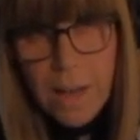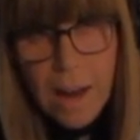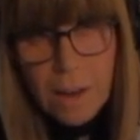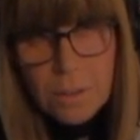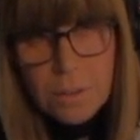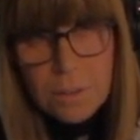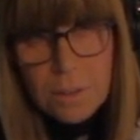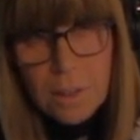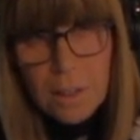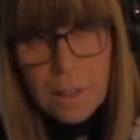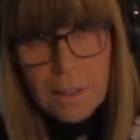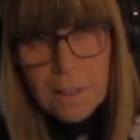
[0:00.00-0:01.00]
of the
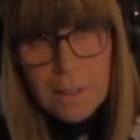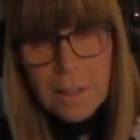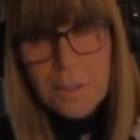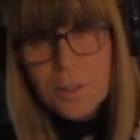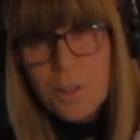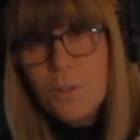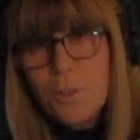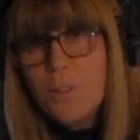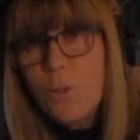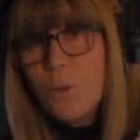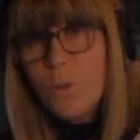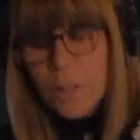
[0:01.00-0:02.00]
House. She's
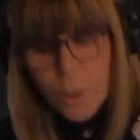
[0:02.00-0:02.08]
also